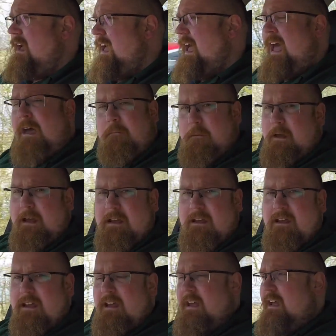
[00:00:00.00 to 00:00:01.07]

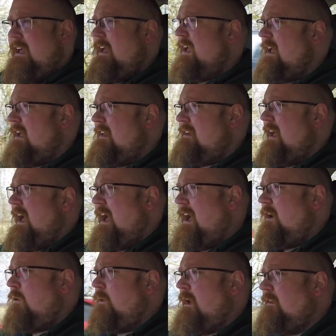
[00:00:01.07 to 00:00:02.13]
epic in
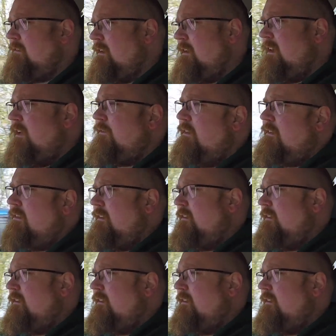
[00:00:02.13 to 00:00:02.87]
how it delivers the